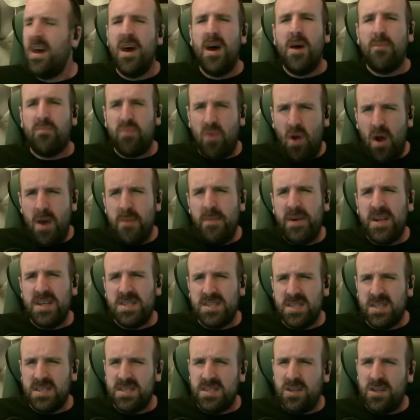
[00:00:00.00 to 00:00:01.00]
Prime
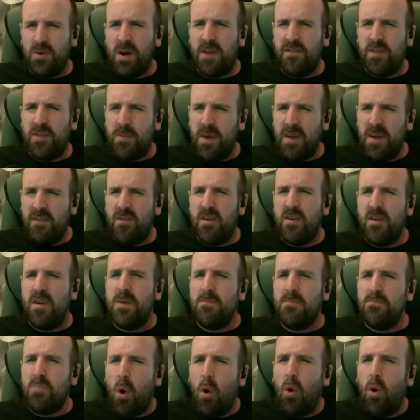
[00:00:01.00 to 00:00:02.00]
ministers still have to make very
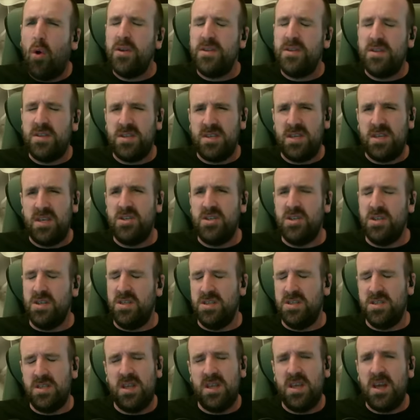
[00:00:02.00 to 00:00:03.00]
important decisions
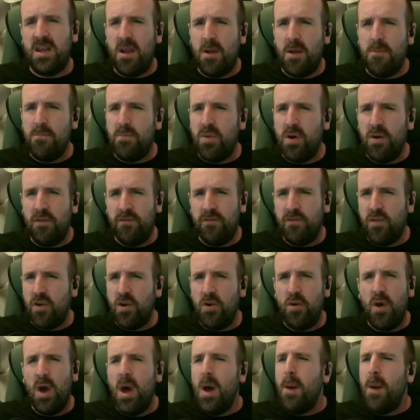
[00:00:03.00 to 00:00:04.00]
that they don't put
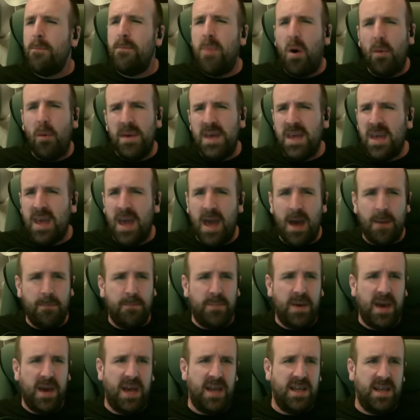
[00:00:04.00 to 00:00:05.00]
through. Bombing
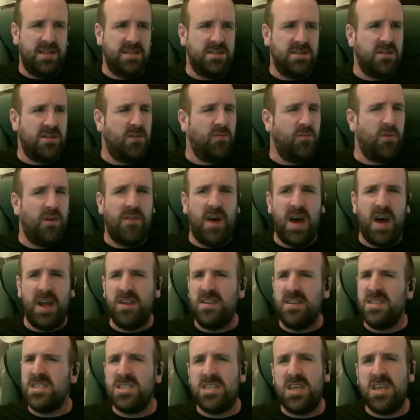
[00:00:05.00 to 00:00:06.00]
campaigns that we've had
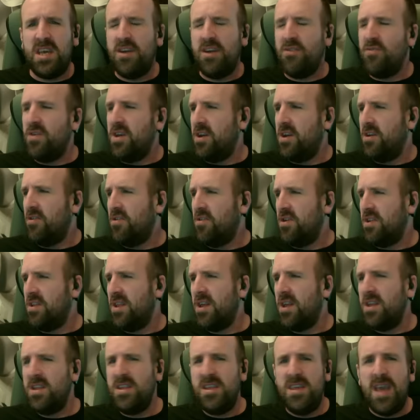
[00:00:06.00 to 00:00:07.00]
in Syria
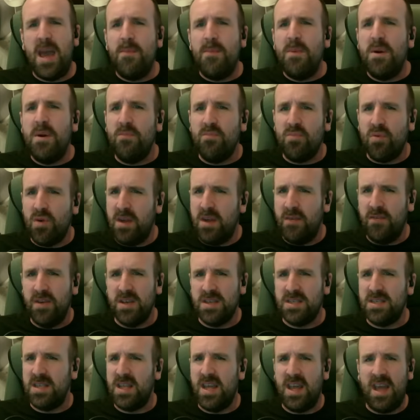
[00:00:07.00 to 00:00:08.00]
and Yemen
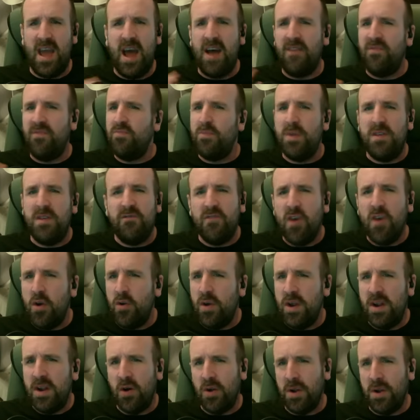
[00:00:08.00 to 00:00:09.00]
previously hadn't been
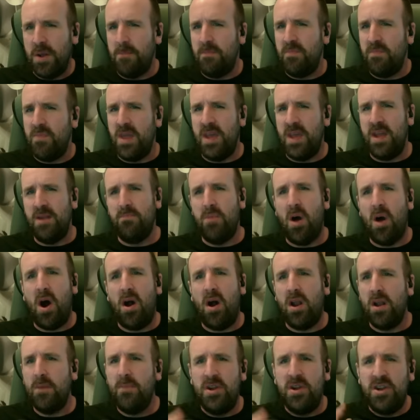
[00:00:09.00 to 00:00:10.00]
voted on in
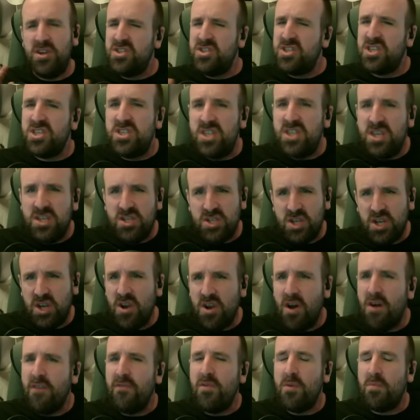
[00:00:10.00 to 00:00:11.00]
Parliament. Decision
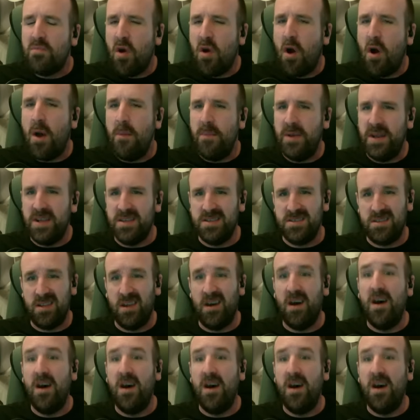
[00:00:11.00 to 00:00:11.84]
of the Prime Minister.